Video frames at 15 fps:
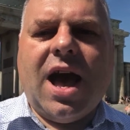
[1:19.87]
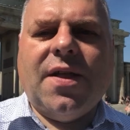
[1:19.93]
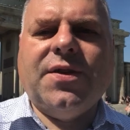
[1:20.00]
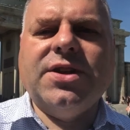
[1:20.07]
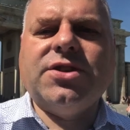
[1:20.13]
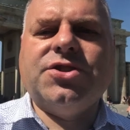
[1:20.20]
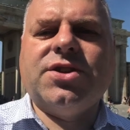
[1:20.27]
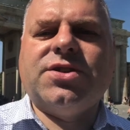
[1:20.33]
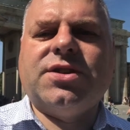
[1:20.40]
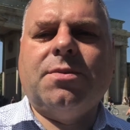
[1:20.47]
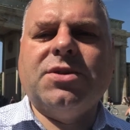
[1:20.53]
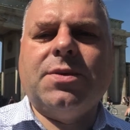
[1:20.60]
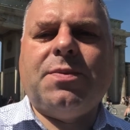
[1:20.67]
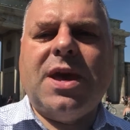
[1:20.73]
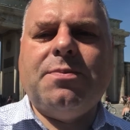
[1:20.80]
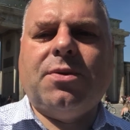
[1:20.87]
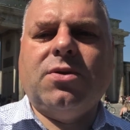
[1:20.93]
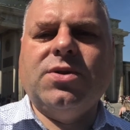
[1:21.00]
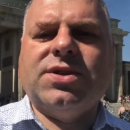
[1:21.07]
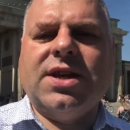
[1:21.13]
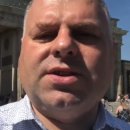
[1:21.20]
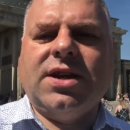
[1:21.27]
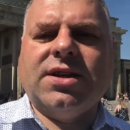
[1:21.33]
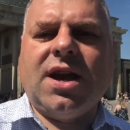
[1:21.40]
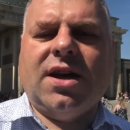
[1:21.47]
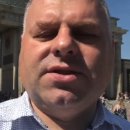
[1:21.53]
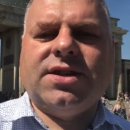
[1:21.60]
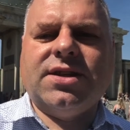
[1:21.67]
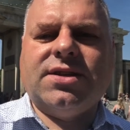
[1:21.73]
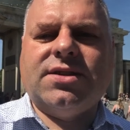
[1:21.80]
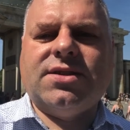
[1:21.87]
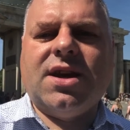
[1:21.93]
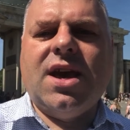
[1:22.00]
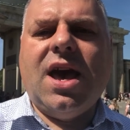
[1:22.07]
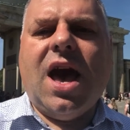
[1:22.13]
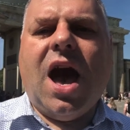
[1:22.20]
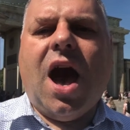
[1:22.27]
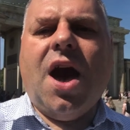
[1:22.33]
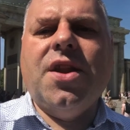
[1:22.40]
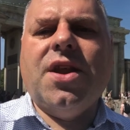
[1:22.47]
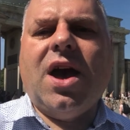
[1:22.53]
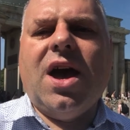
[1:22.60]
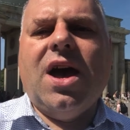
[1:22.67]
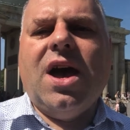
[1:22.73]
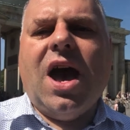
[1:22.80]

And these are just some of the people who sent in content on